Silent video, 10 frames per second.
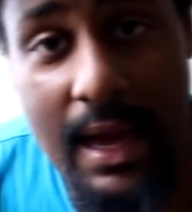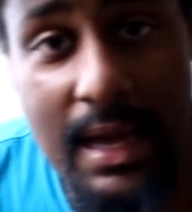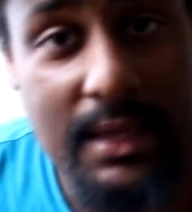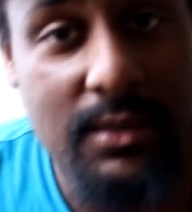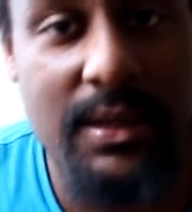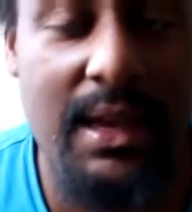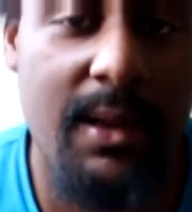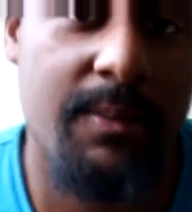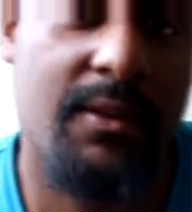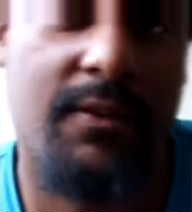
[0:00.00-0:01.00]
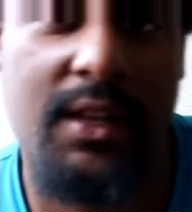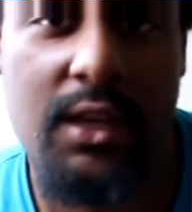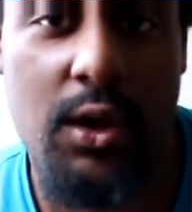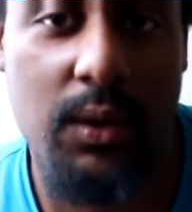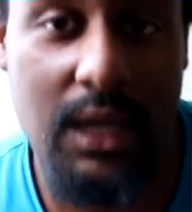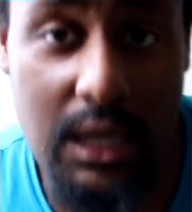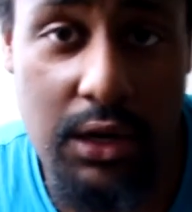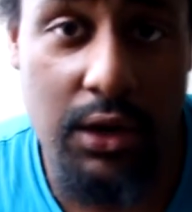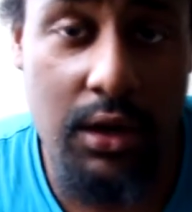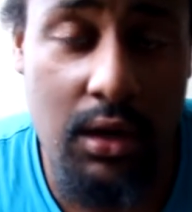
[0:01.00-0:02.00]
guys, I'm going to end the video
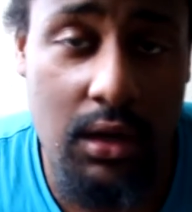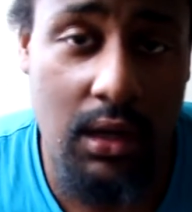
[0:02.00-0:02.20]
here.